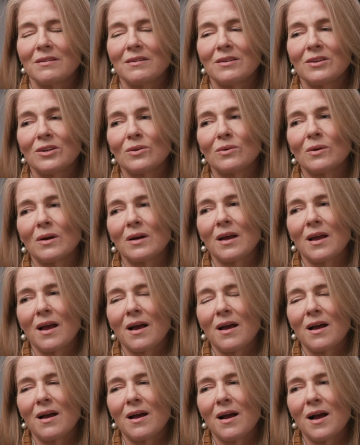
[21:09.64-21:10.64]
you know,
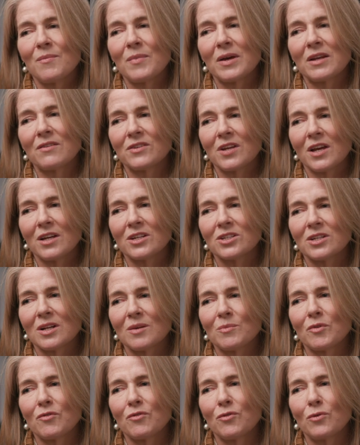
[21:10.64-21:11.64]
I might have touched
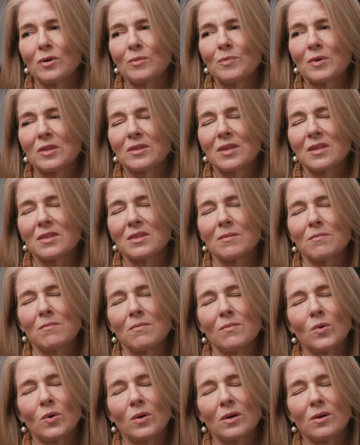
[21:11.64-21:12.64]
on it before, but that the
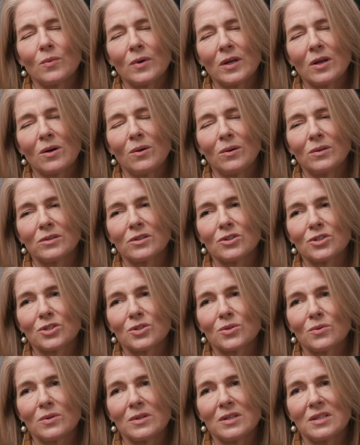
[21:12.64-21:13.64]
more we hold our
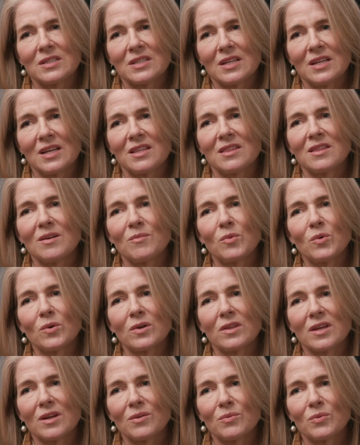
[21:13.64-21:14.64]
stories in, the
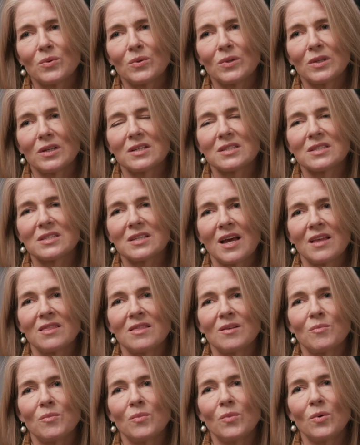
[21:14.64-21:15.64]
more they rule us,
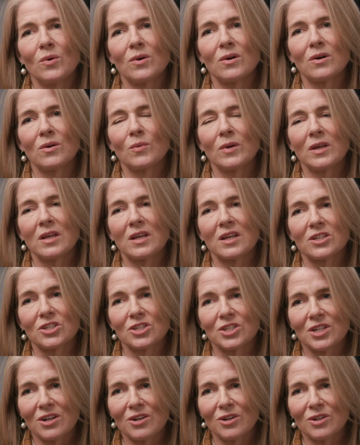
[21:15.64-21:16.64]
and the more we can
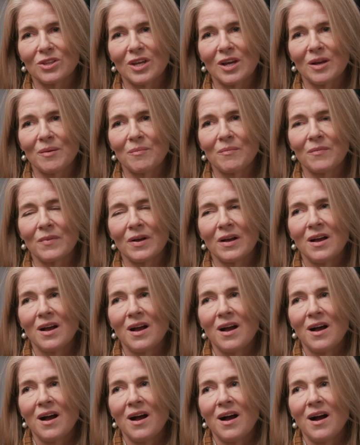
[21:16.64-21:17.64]
share them,
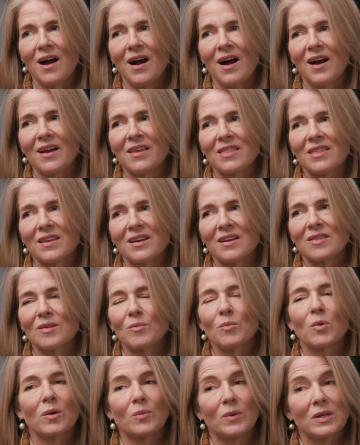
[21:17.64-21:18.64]
I think
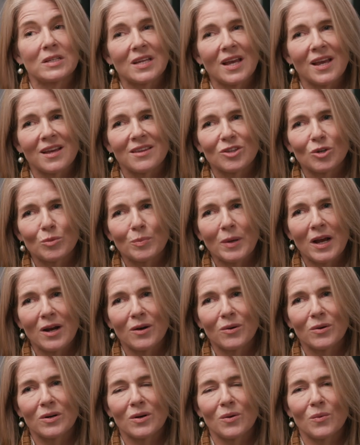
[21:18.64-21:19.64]
the more we take their
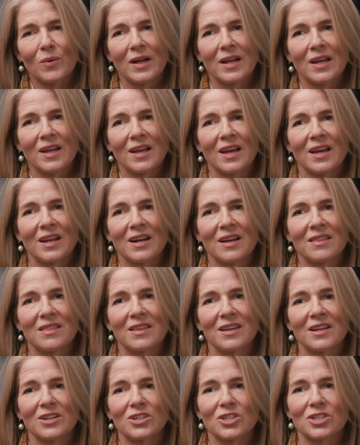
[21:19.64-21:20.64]
power away. And I
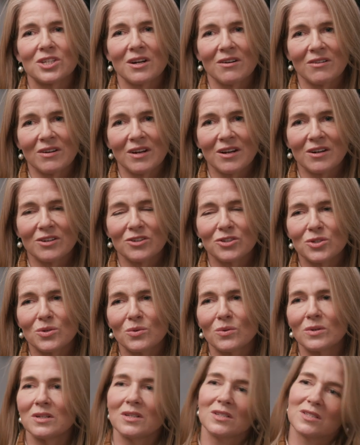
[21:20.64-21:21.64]
think sharing our
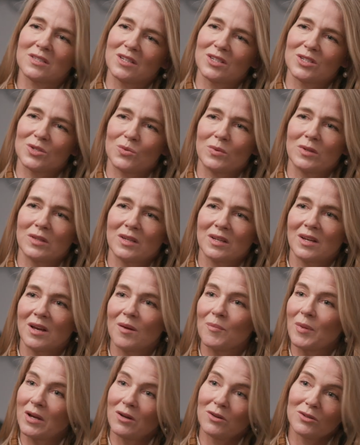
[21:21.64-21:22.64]
stories is really
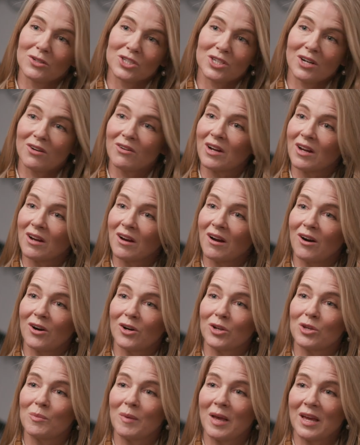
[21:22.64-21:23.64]
about sharing
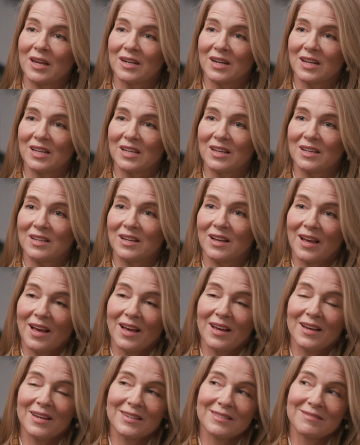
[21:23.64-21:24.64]
our humanity,
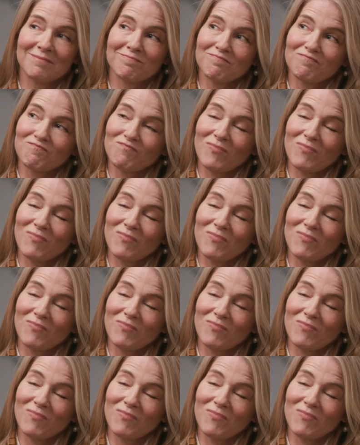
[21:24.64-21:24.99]
and